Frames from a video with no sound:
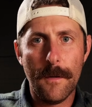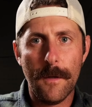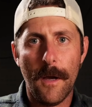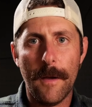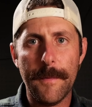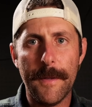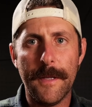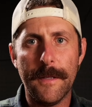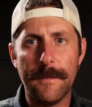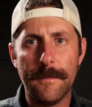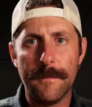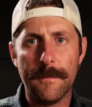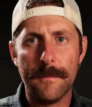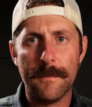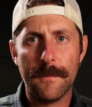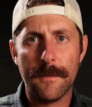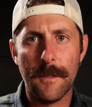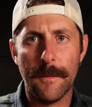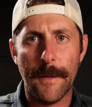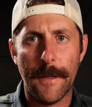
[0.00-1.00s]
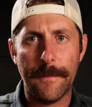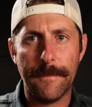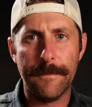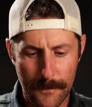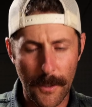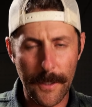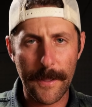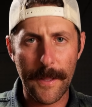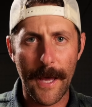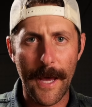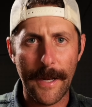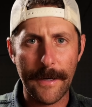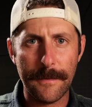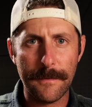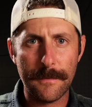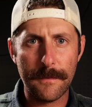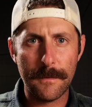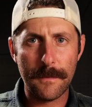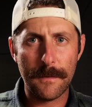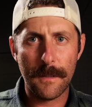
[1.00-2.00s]
I mean, come on, look at that.
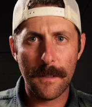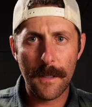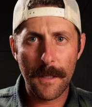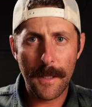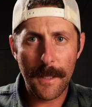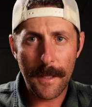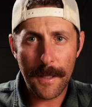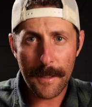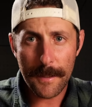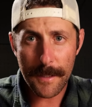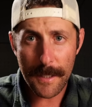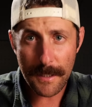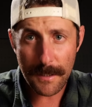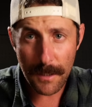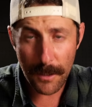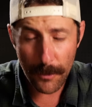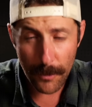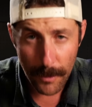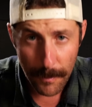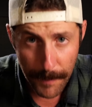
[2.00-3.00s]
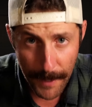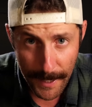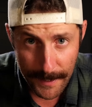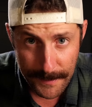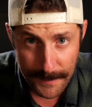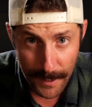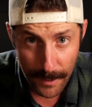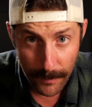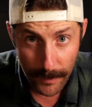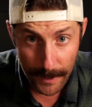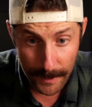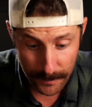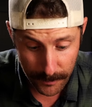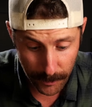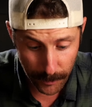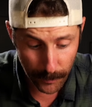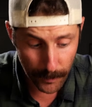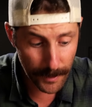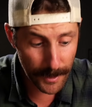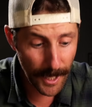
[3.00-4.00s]
This literally packs down
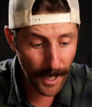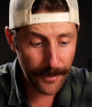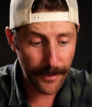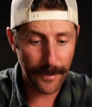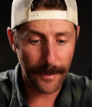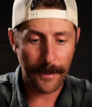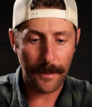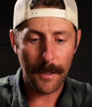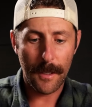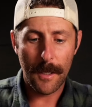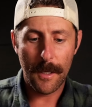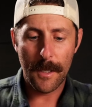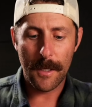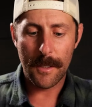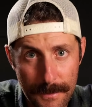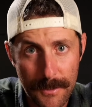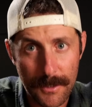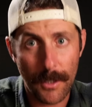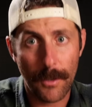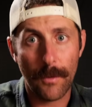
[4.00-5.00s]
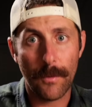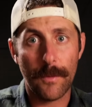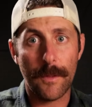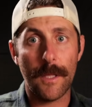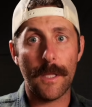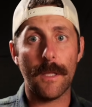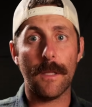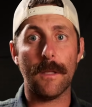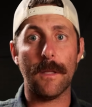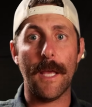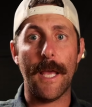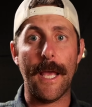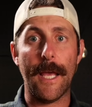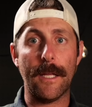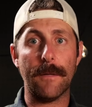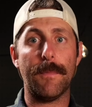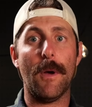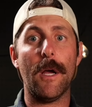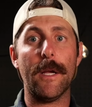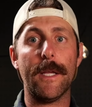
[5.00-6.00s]
into nothing. So the
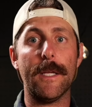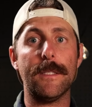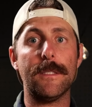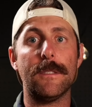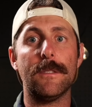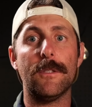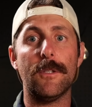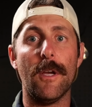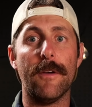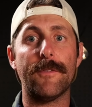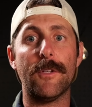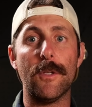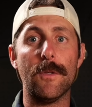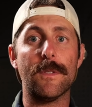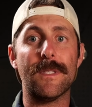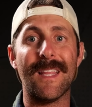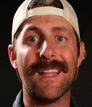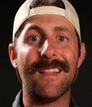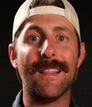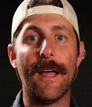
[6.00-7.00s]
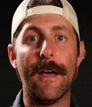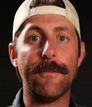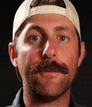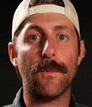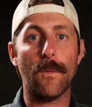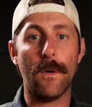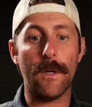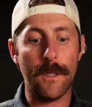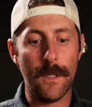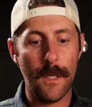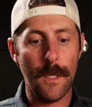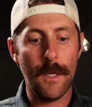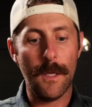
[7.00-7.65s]
hand pockets, you have to use the left one,